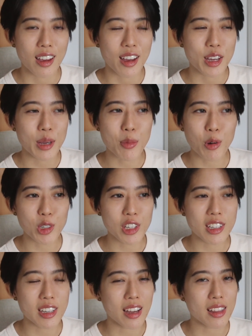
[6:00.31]
emotions
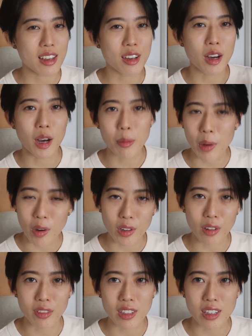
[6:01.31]
that I think come out
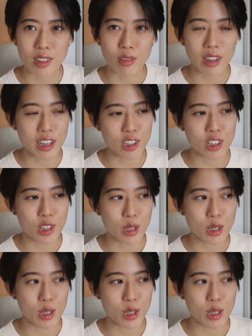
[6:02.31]
of these relationships,